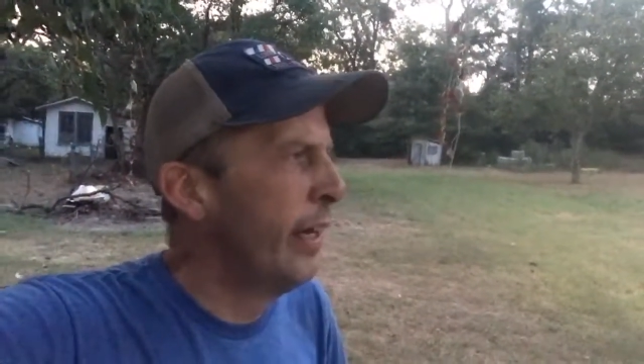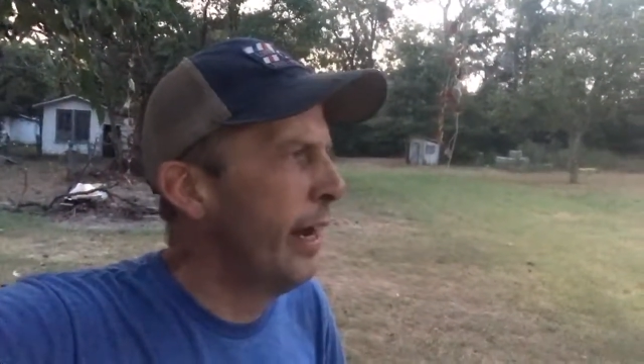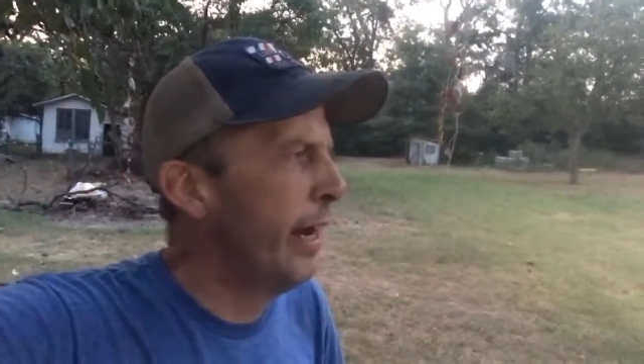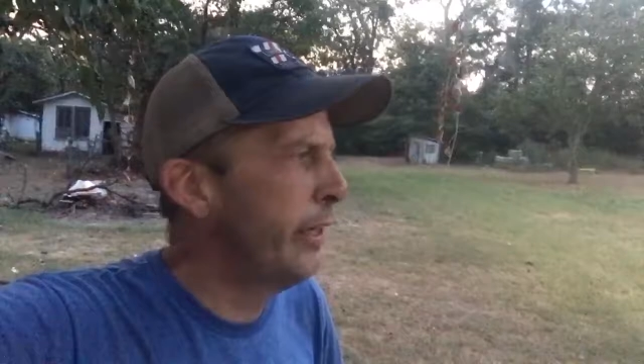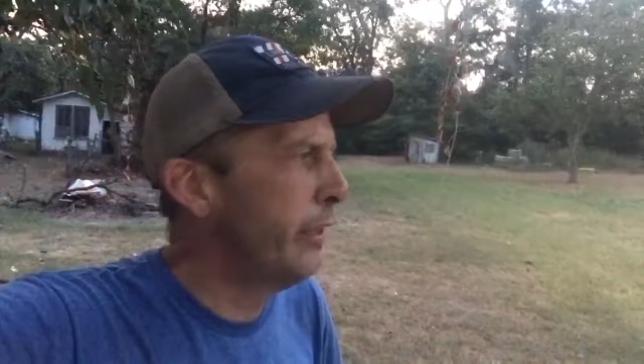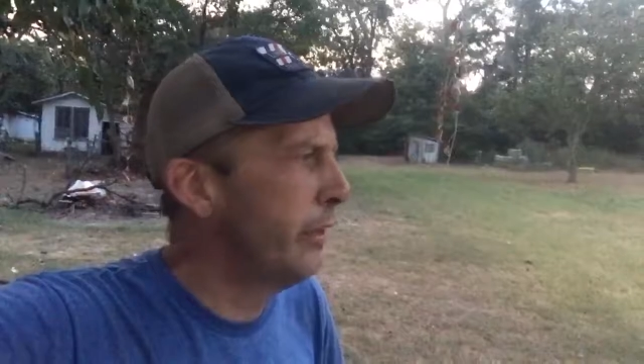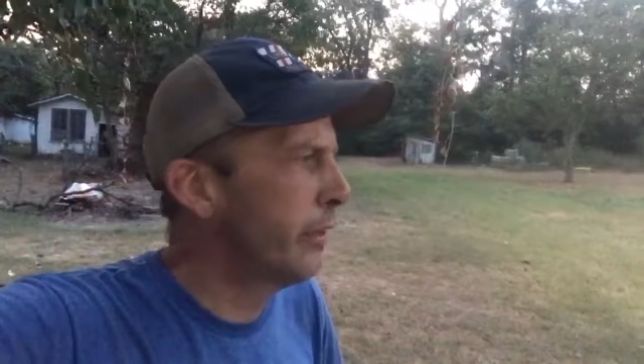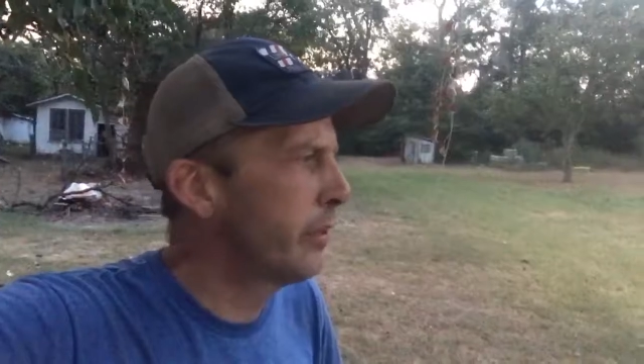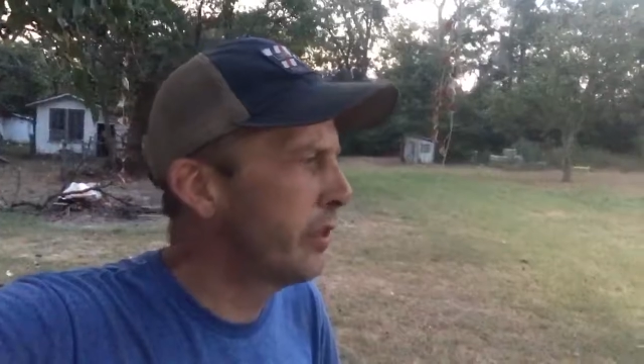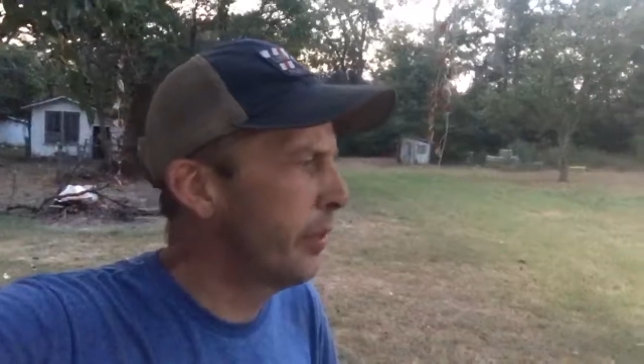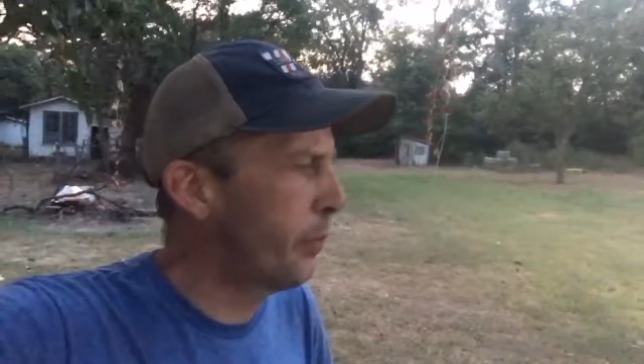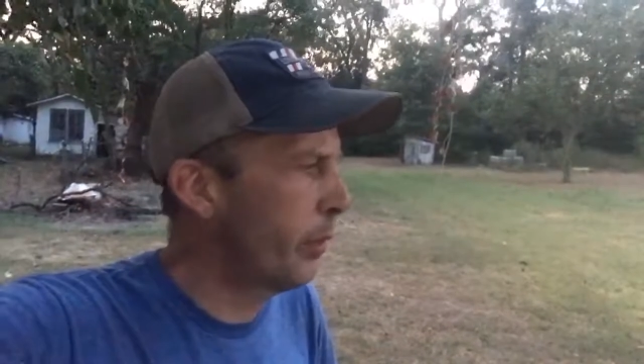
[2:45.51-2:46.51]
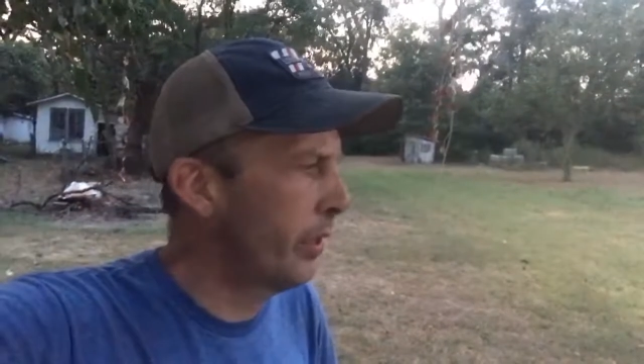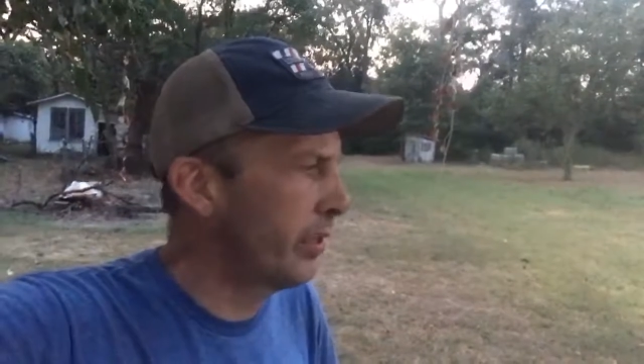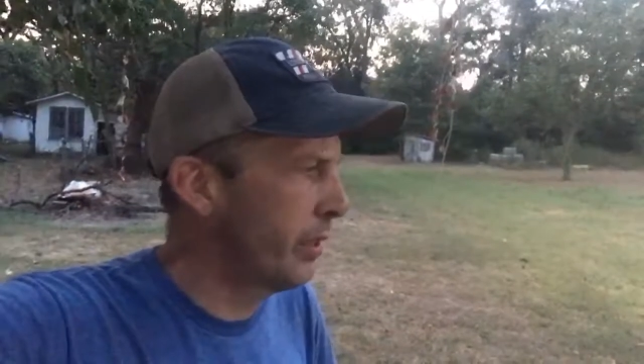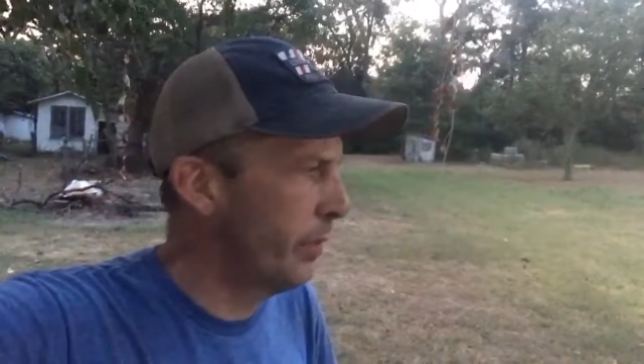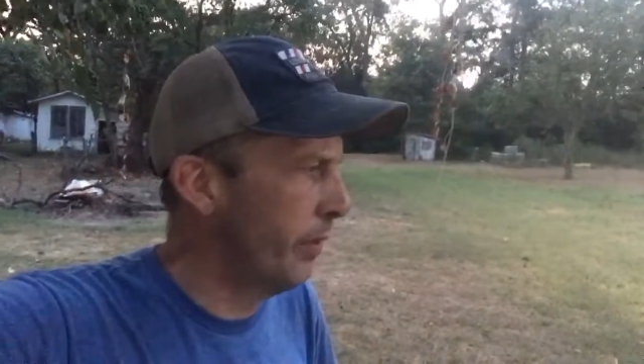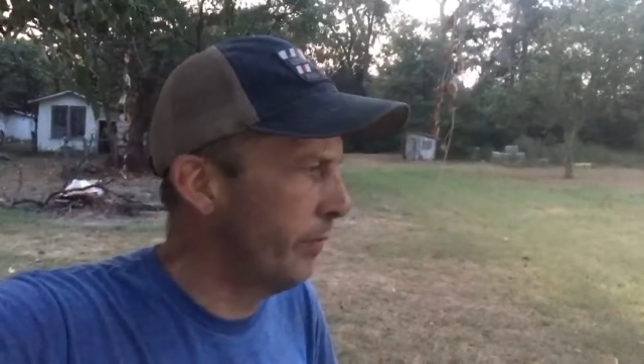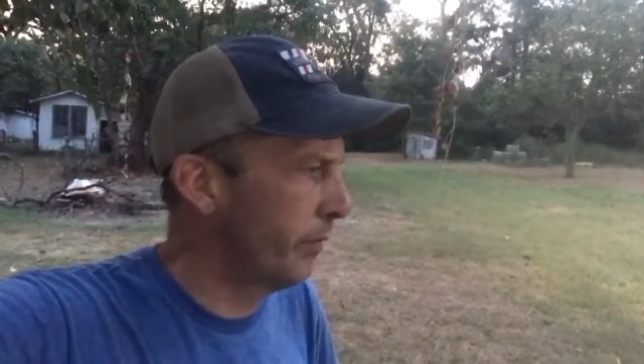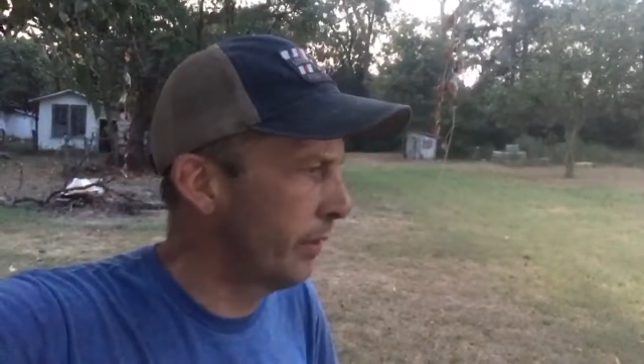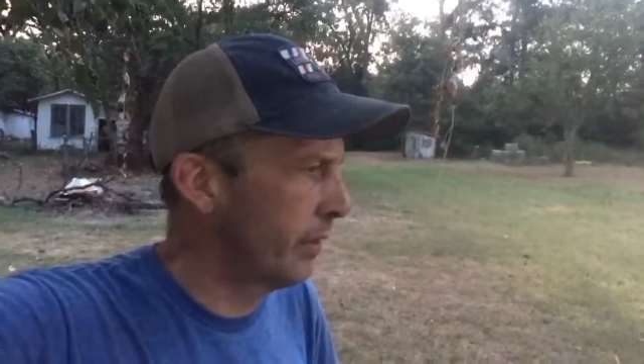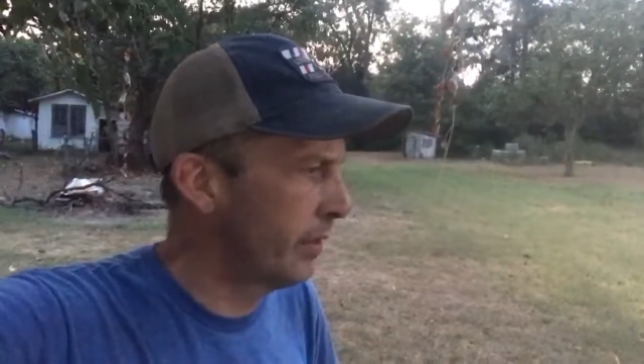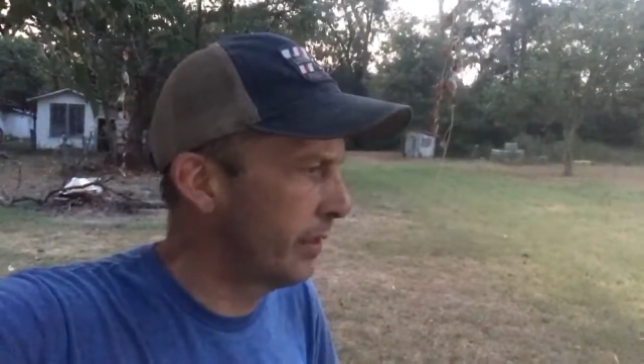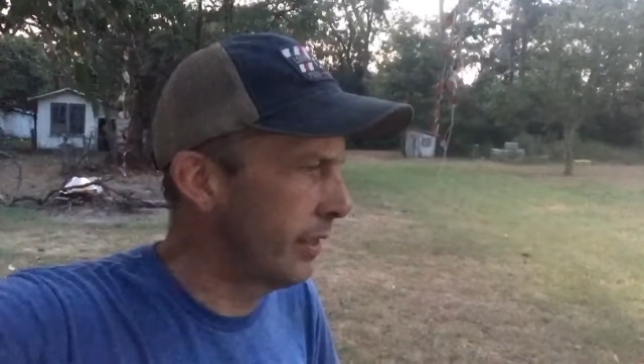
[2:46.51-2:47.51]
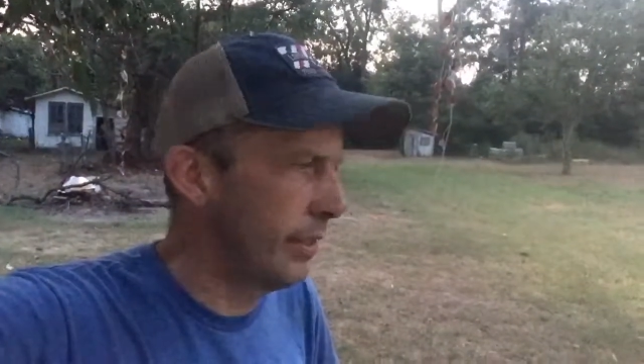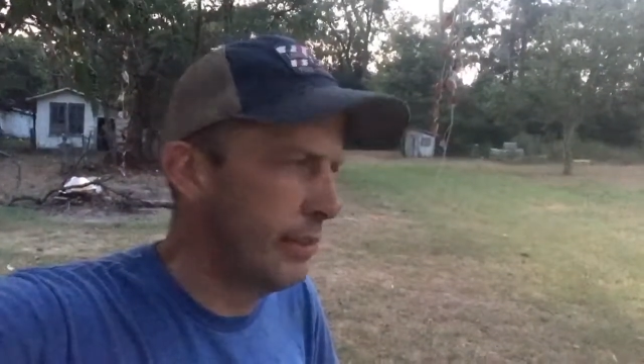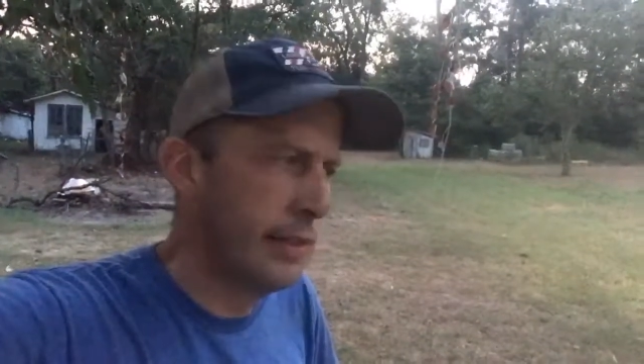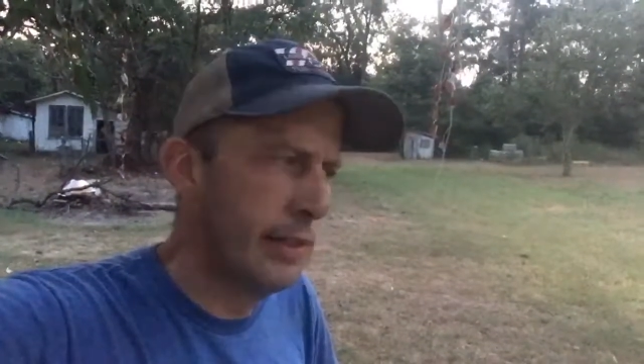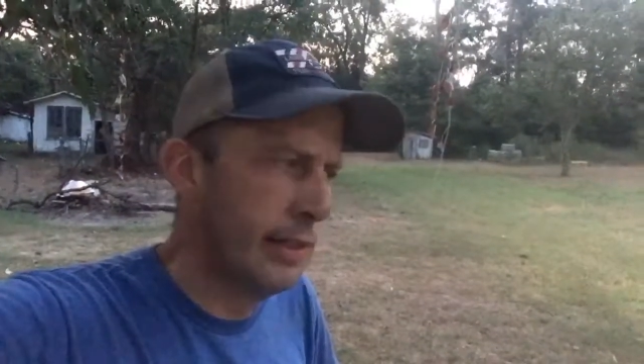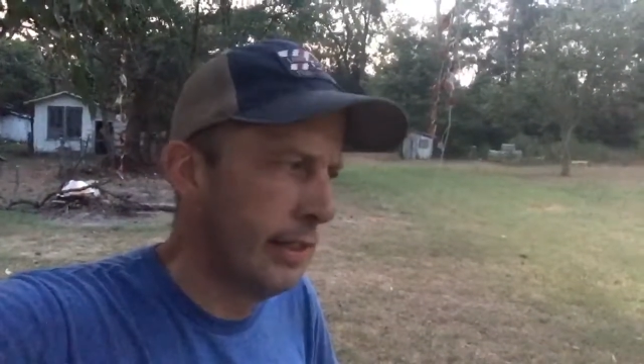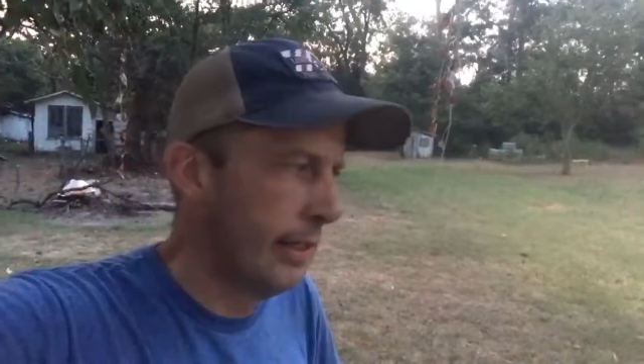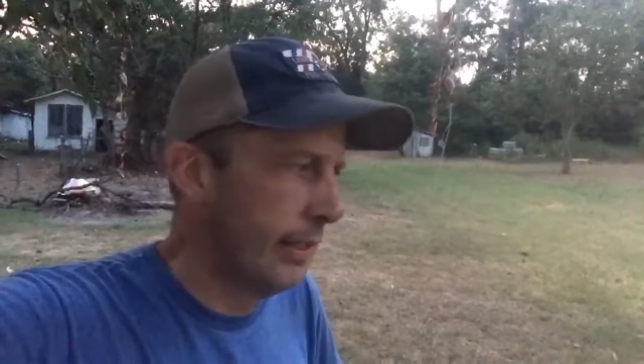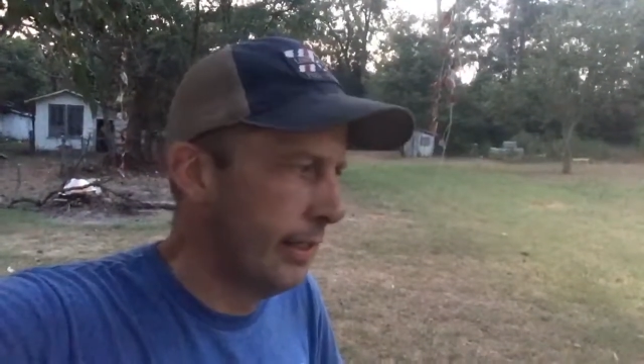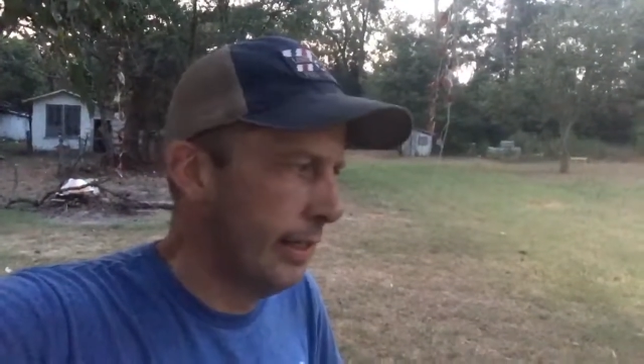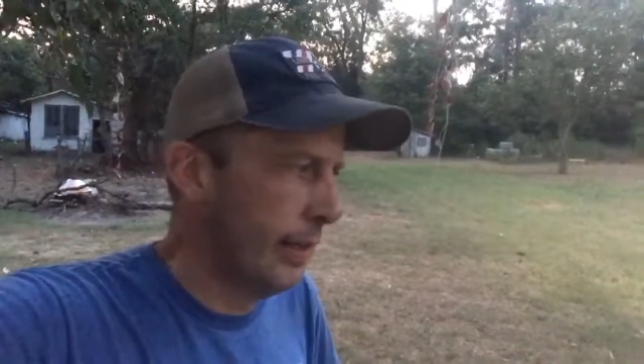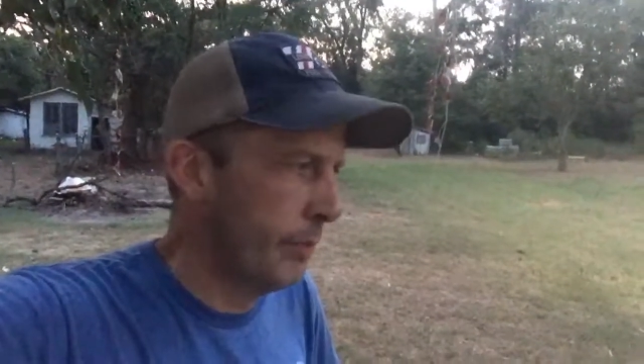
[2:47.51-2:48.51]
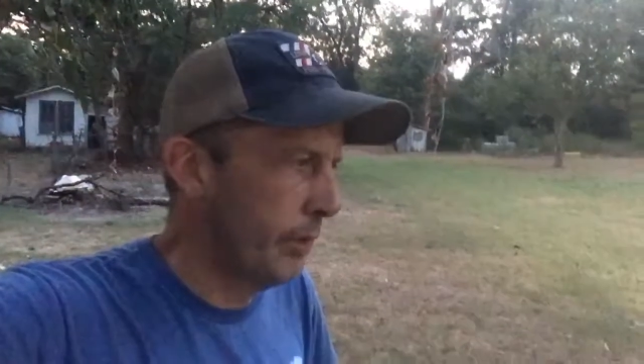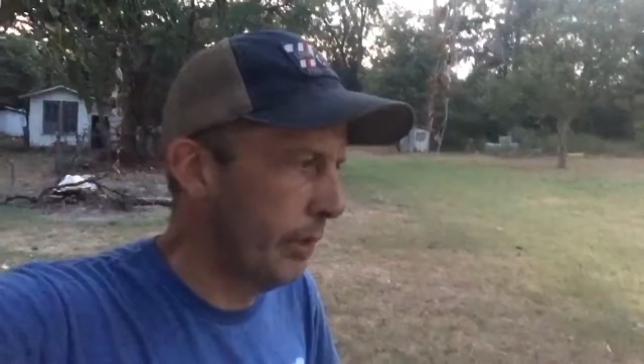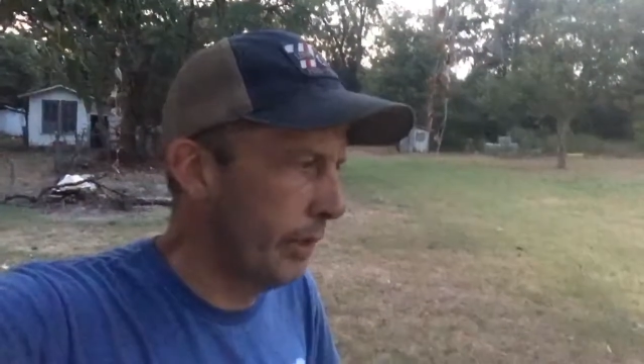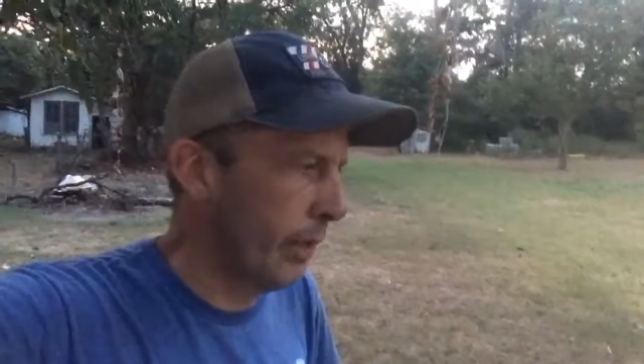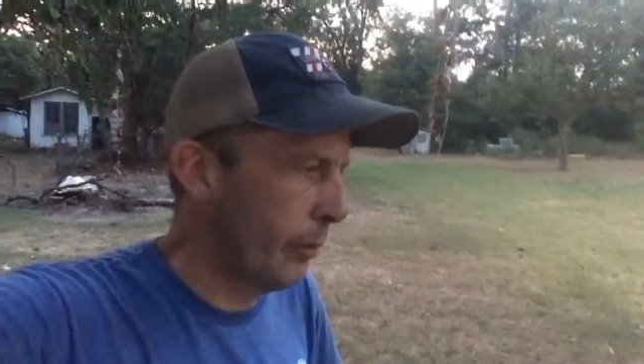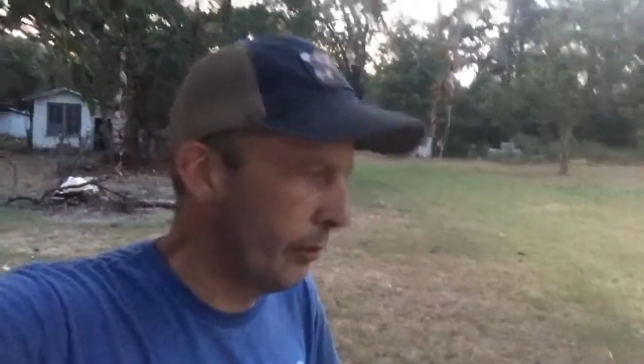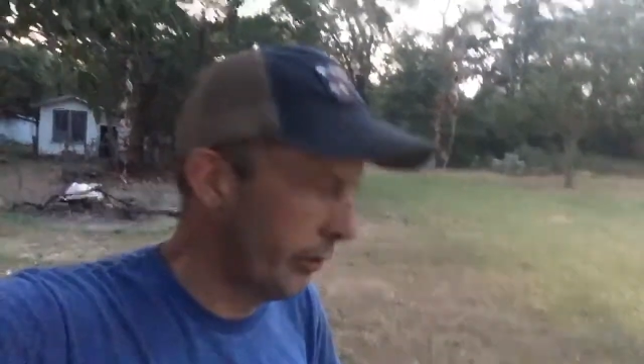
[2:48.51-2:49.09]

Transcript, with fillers: I had to separate some of them because uh, I'm telling you, I don't